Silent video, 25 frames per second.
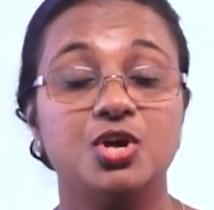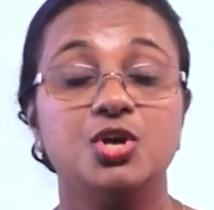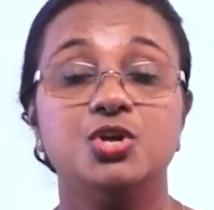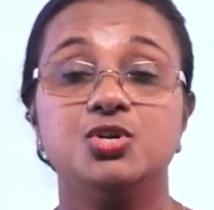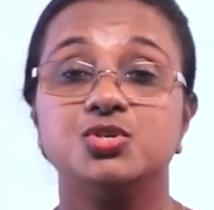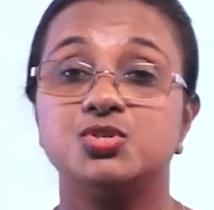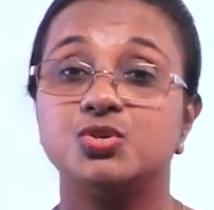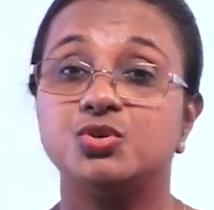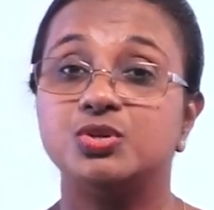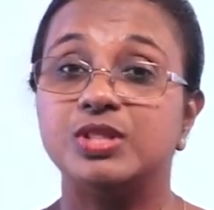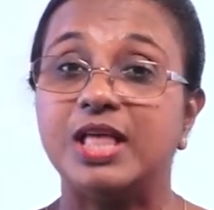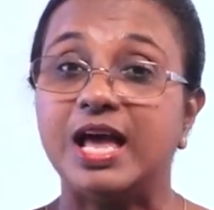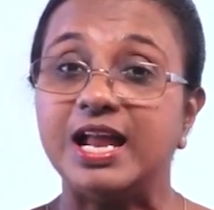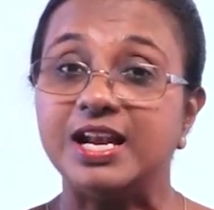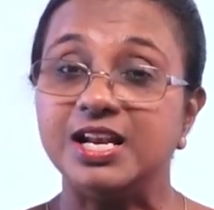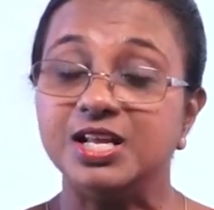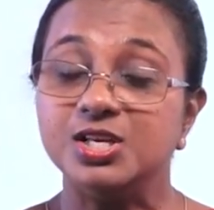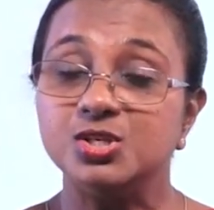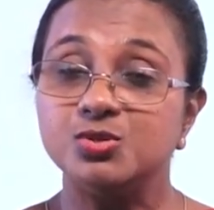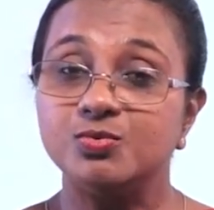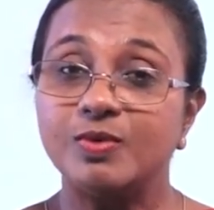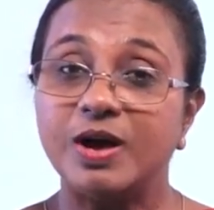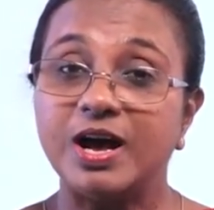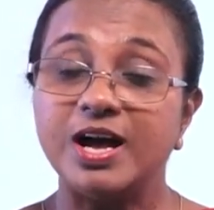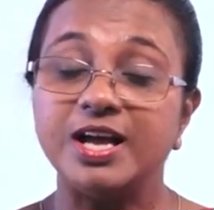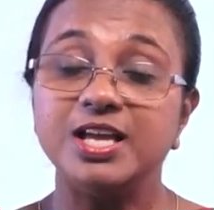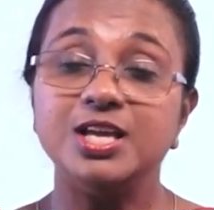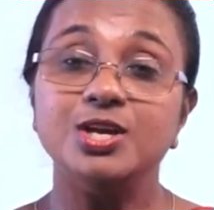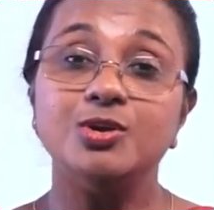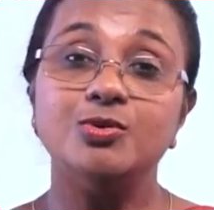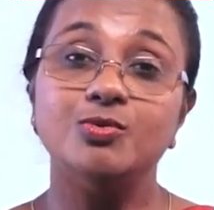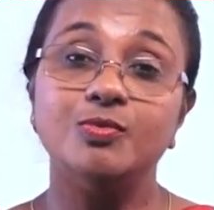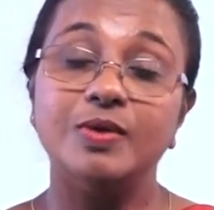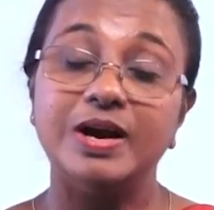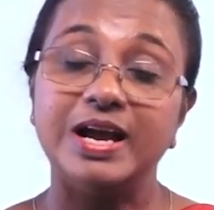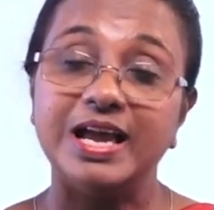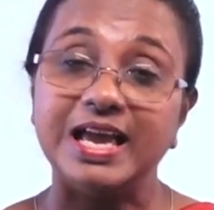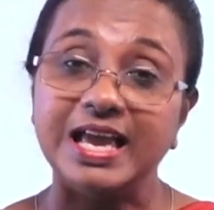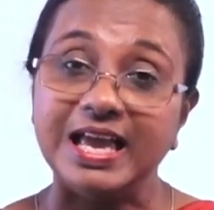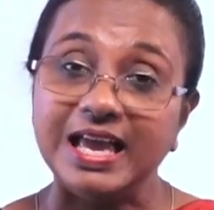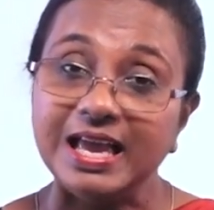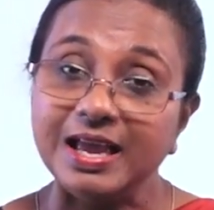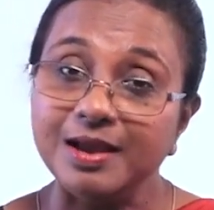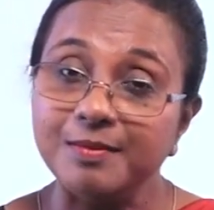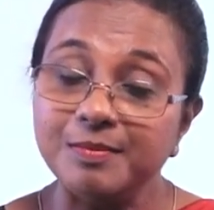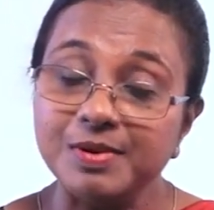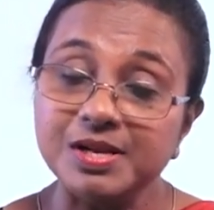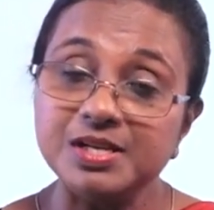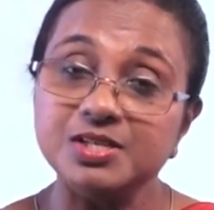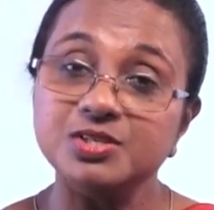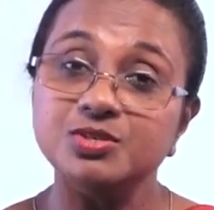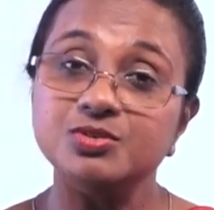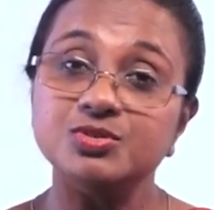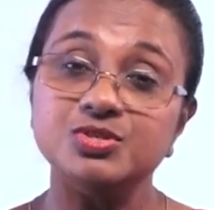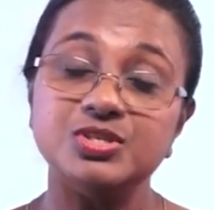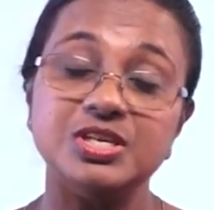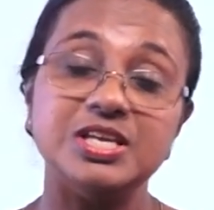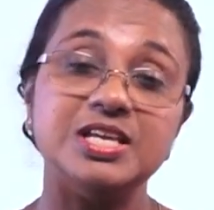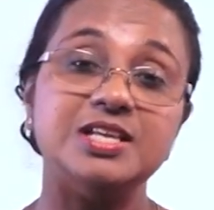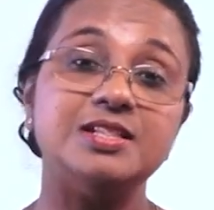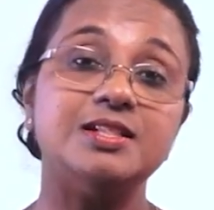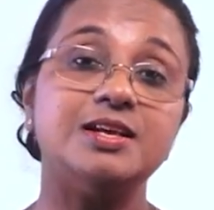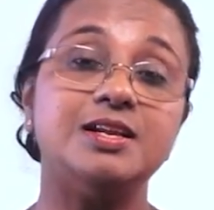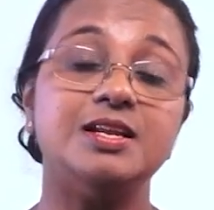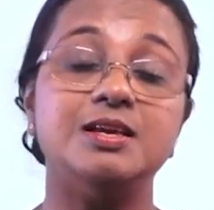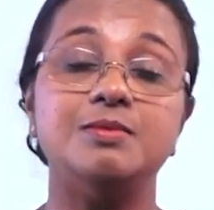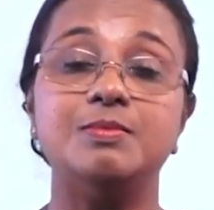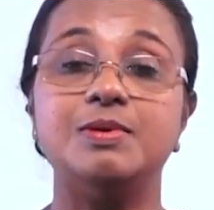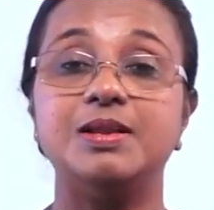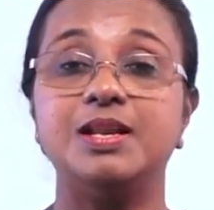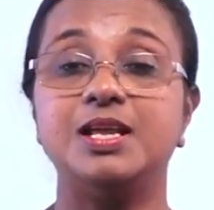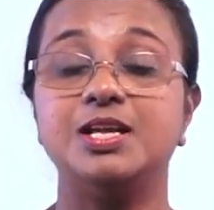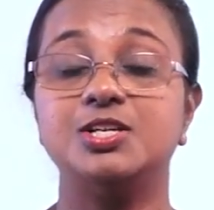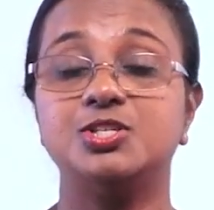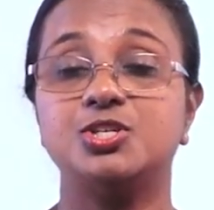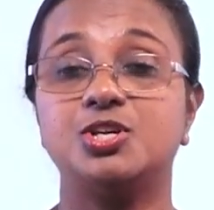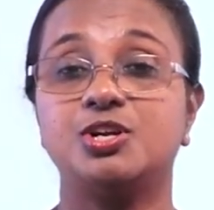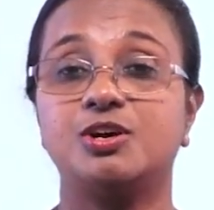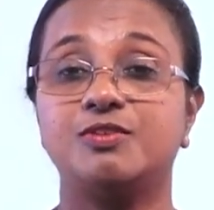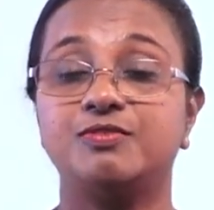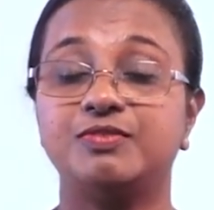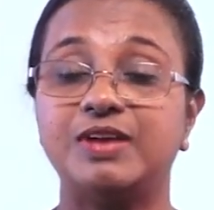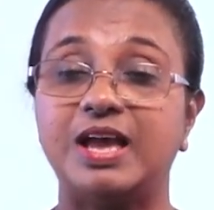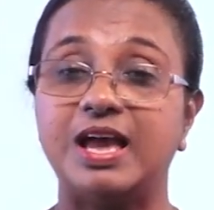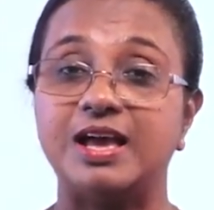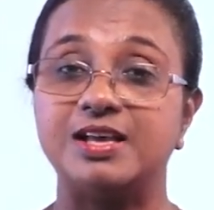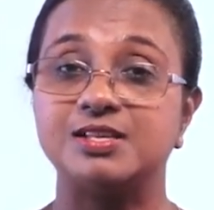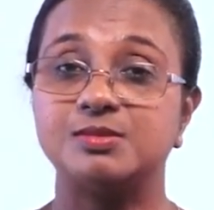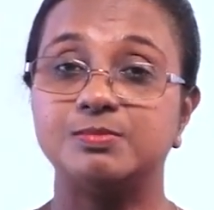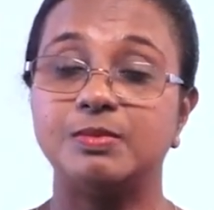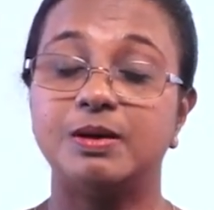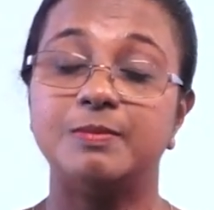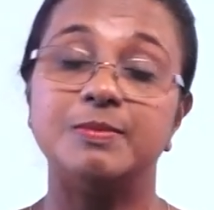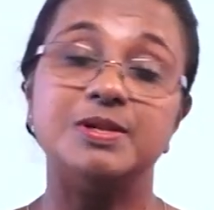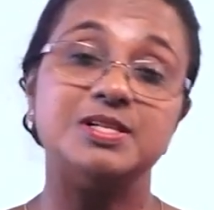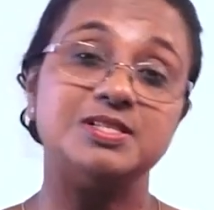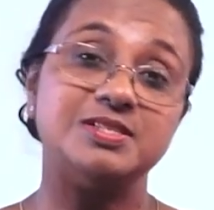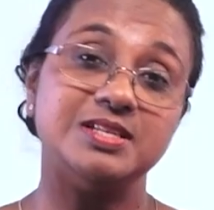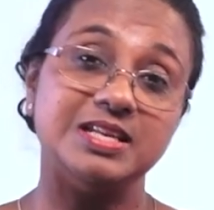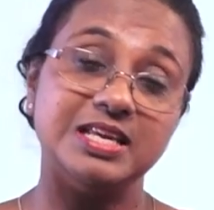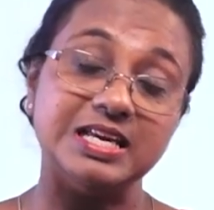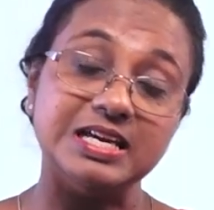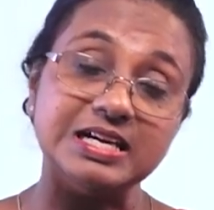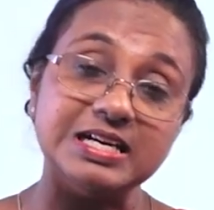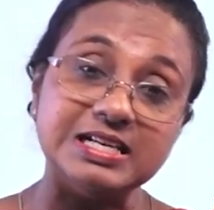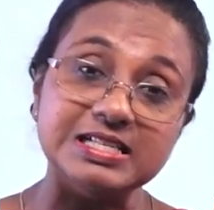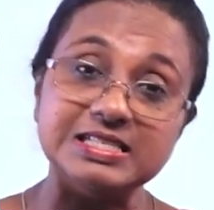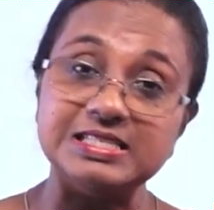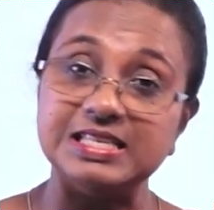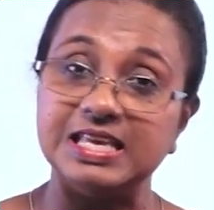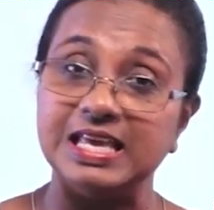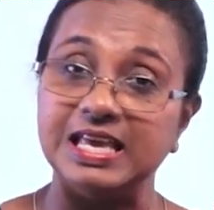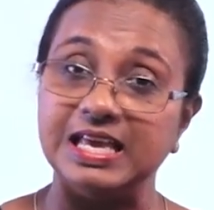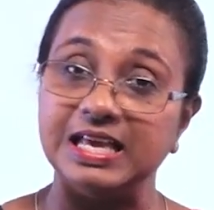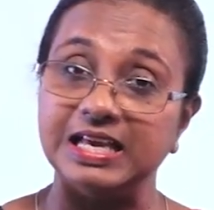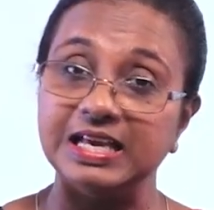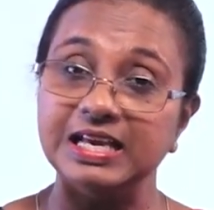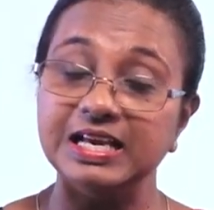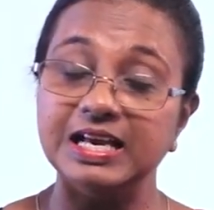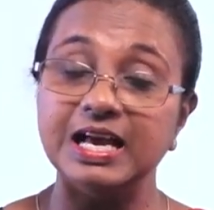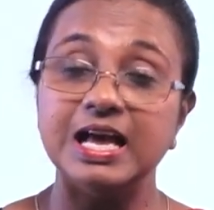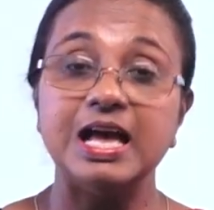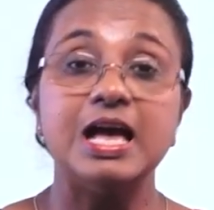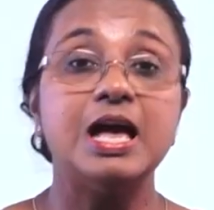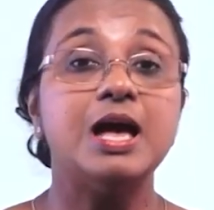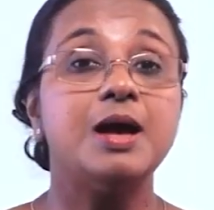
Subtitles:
So that is why you were able to see the liberation of gas bubbles near zinc.